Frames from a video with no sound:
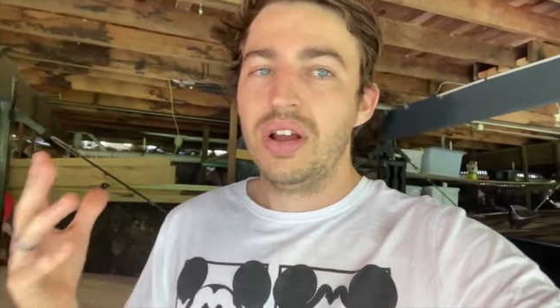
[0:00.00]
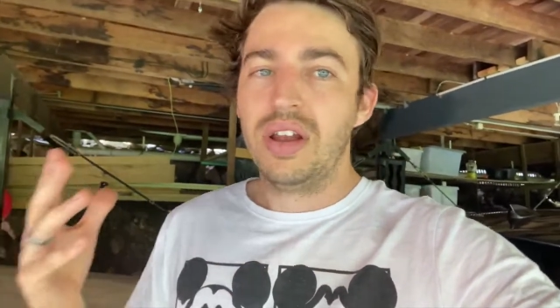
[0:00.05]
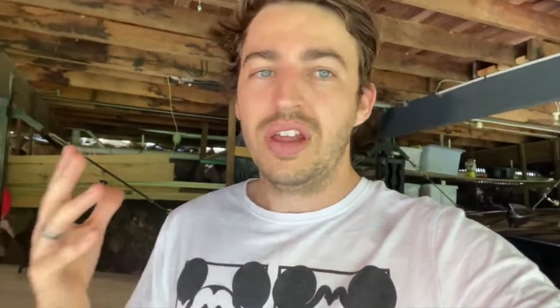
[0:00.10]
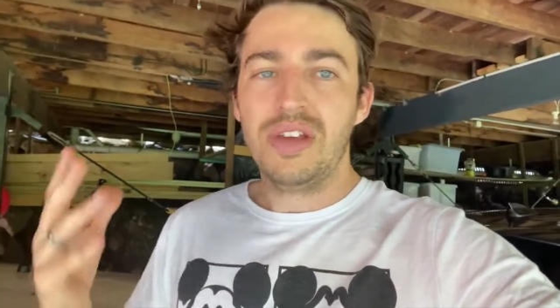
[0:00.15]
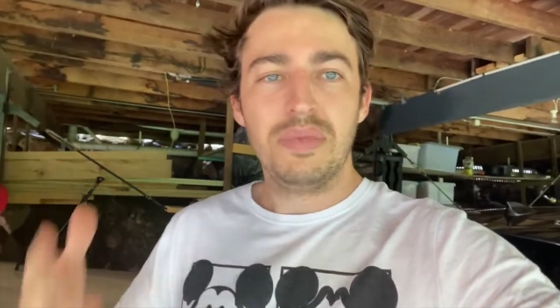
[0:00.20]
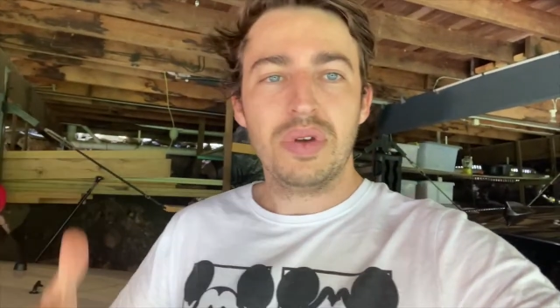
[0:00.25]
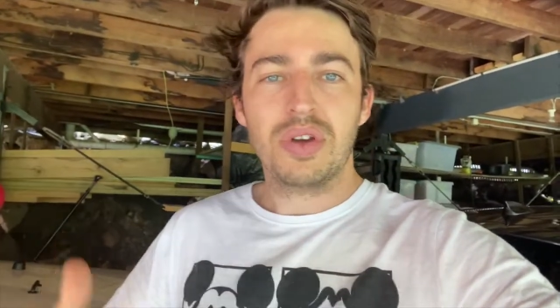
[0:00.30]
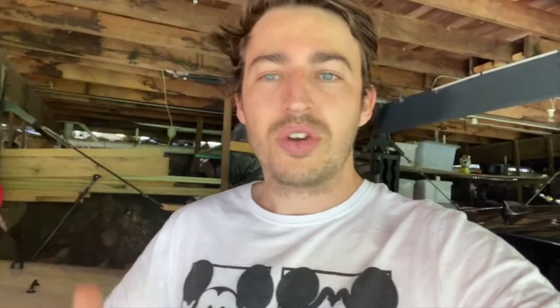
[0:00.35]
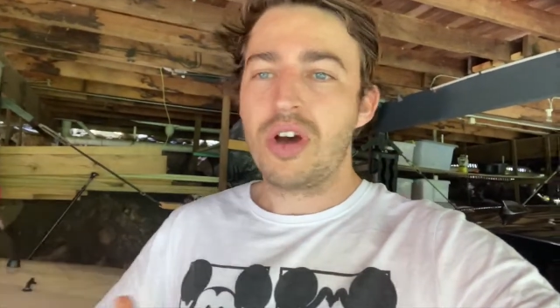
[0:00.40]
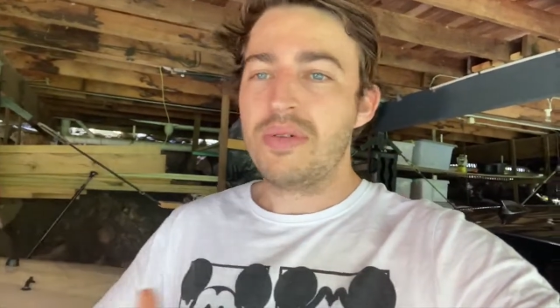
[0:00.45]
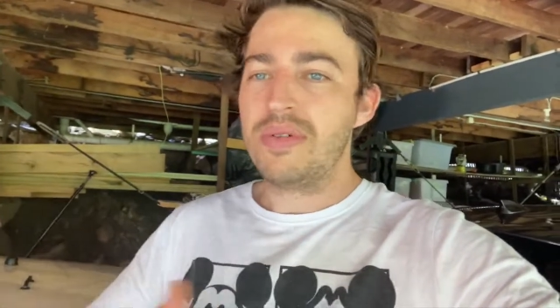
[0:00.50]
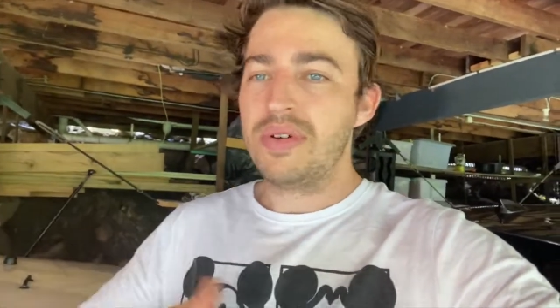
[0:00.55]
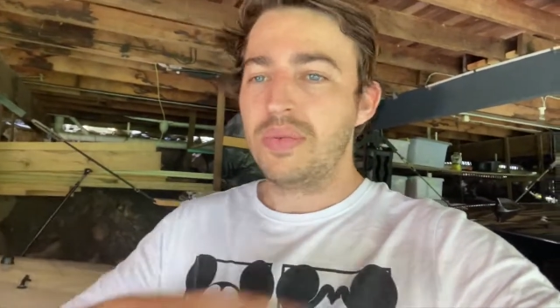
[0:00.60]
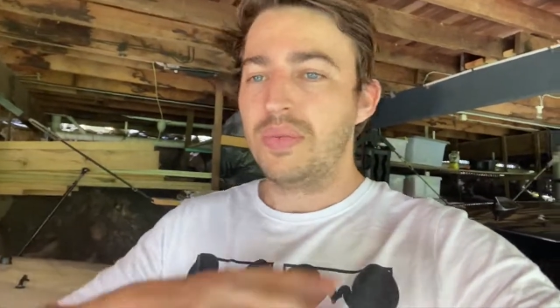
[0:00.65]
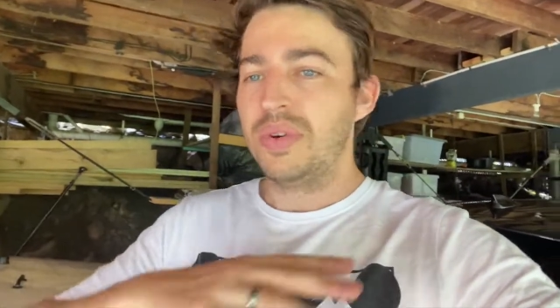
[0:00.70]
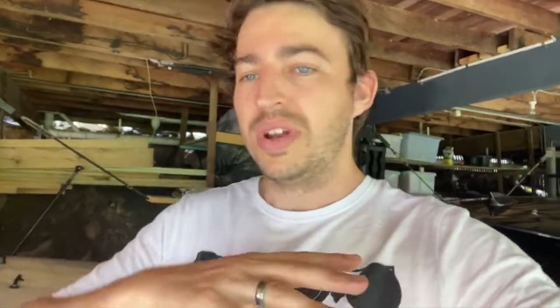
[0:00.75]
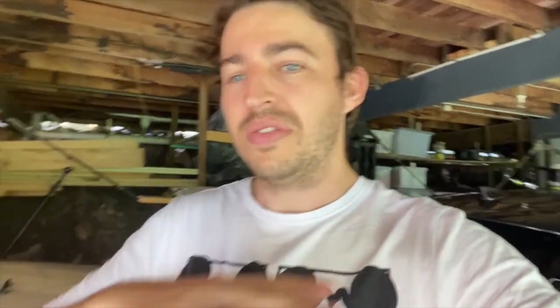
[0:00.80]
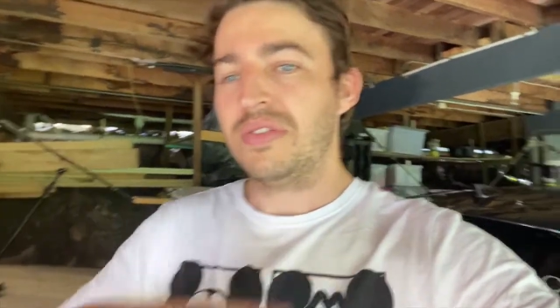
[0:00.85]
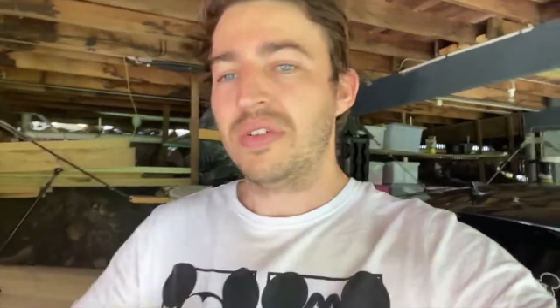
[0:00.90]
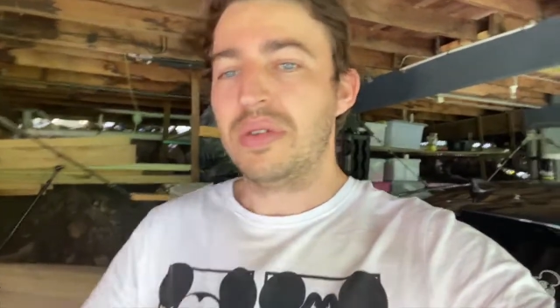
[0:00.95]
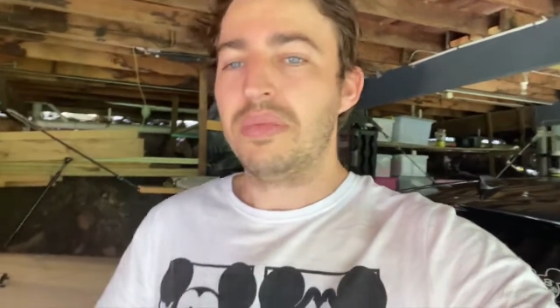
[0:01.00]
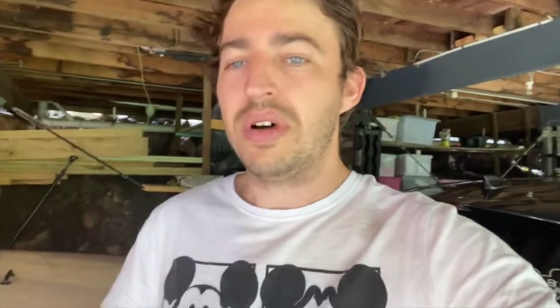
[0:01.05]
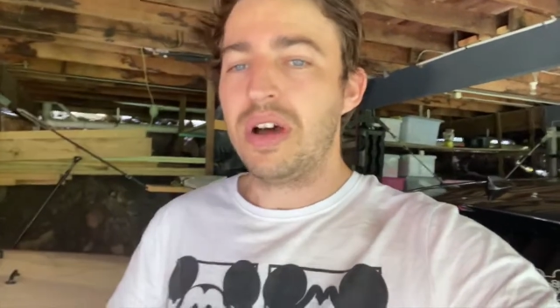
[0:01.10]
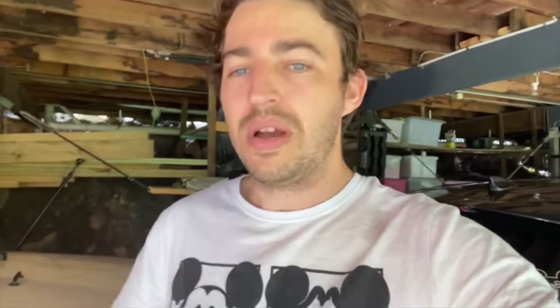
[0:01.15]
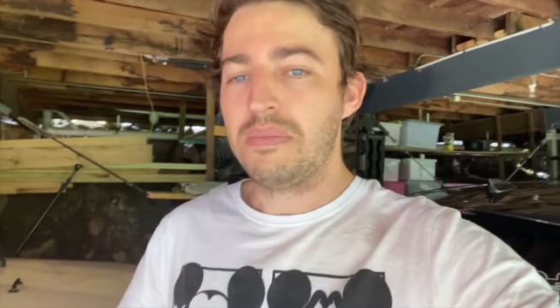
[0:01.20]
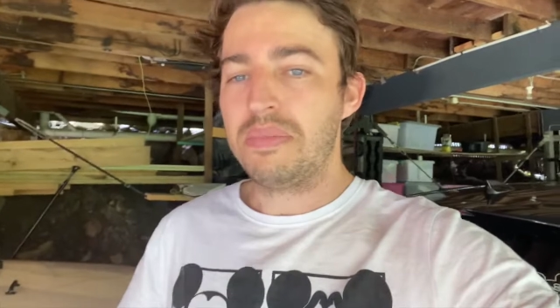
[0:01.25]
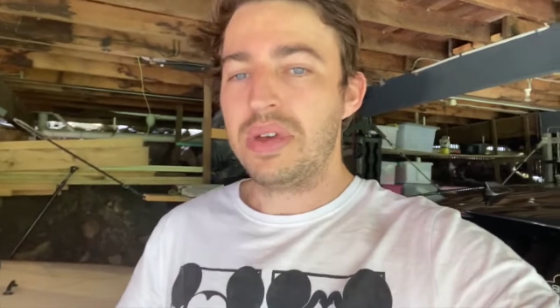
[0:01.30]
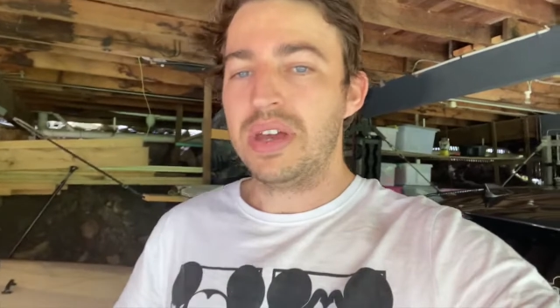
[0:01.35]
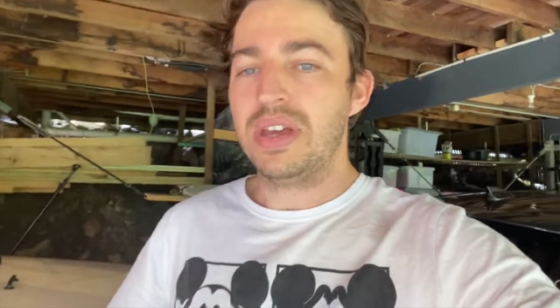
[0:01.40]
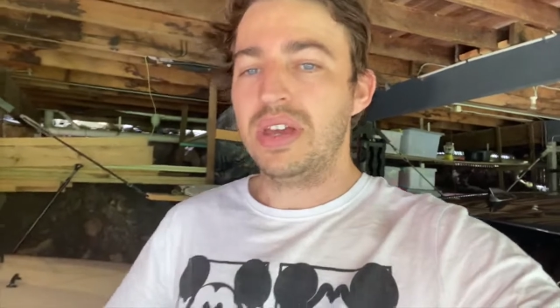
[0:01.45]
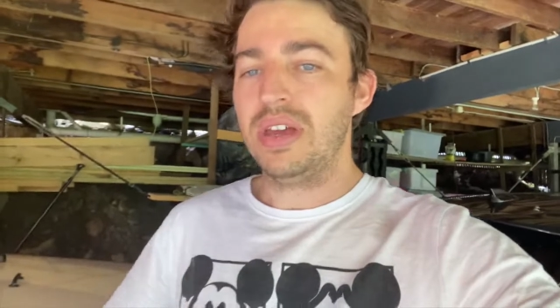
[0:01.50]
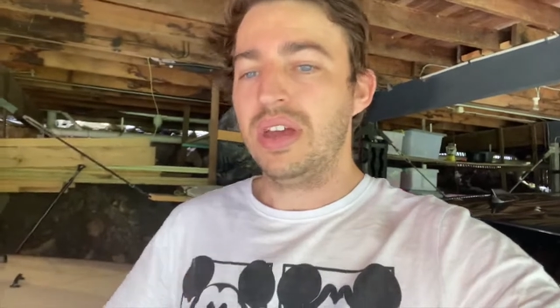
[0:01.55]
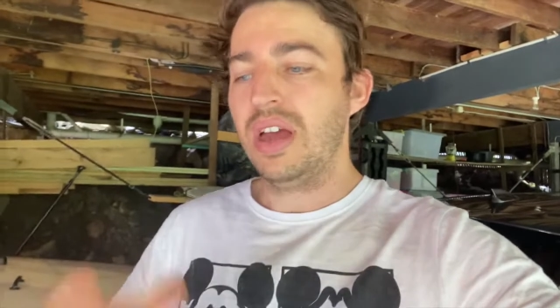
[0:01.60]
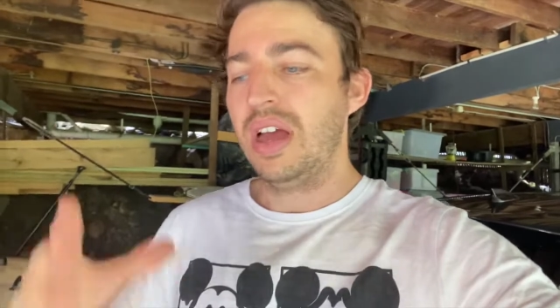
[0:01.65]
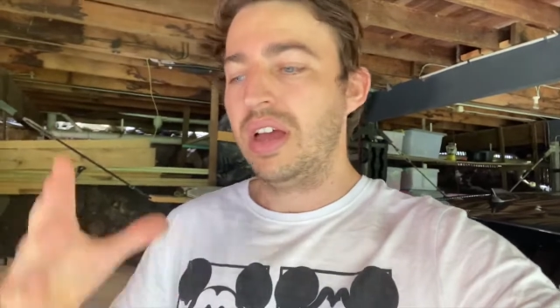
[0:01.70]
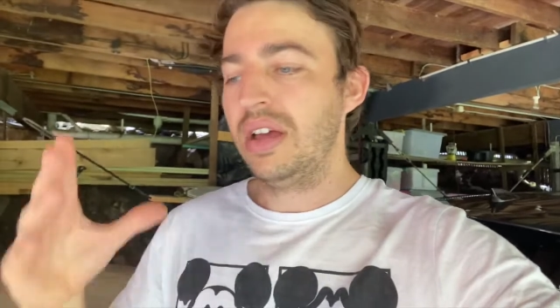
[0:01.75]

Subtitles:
Leave me a comment, whatever it might be.